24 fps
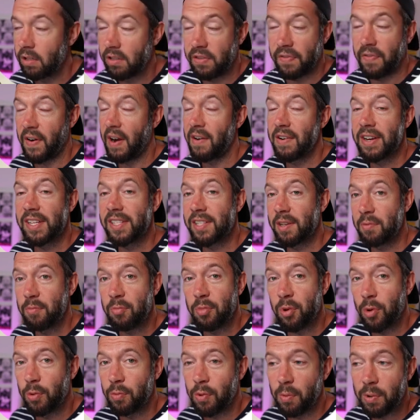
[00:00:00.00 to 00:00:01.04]
It's very
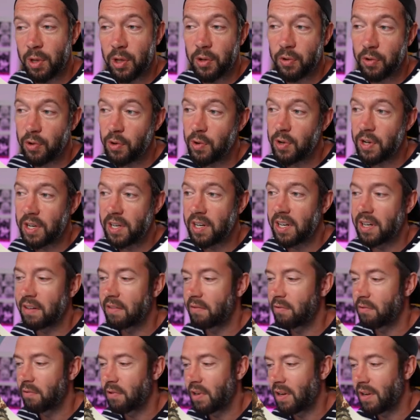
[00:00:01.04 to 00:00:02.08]
simple, probably crude,
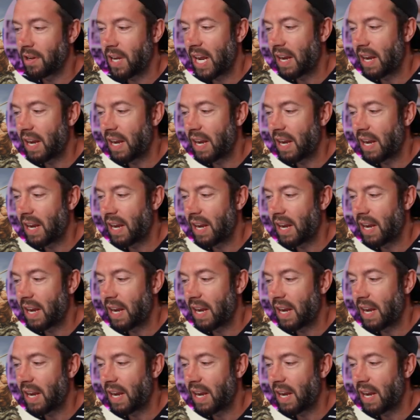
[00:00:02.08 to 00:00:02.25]
and